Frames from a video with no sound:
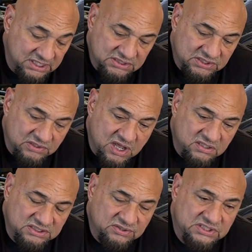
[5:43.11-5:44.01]
So
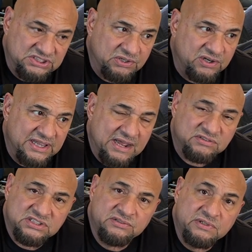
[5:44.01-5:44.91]
long story short, that
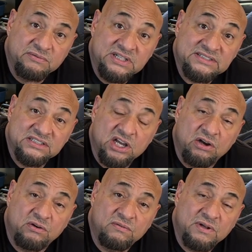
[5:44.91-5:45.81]
was 3 weeks
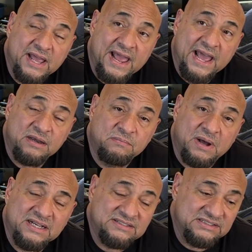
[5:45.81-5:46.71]
ago. And
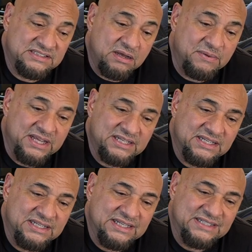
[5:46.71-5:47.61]
my stomach
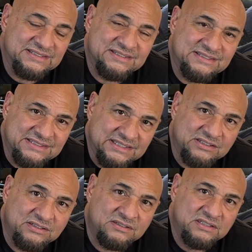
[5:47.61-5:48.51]
is
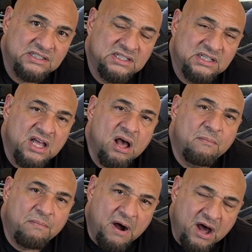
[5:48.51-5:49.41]
still
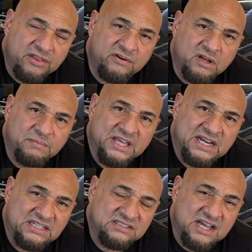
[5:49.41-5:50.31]
bothering me, and
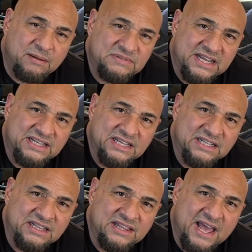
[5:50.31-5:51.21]
I stopped
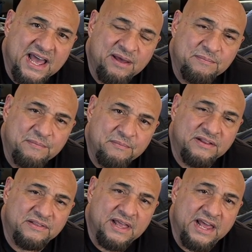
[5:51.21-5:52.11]
taking the
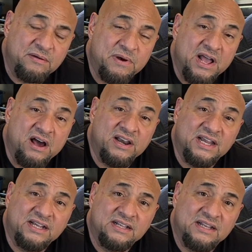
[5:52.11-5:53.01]

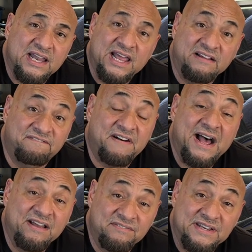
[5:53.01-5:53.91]
antibiotic like
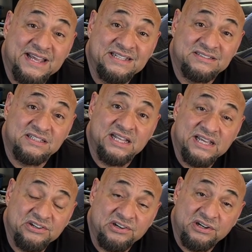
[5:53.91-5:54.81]
5 days
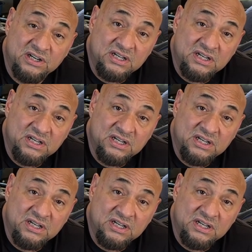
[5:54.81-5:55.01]
later.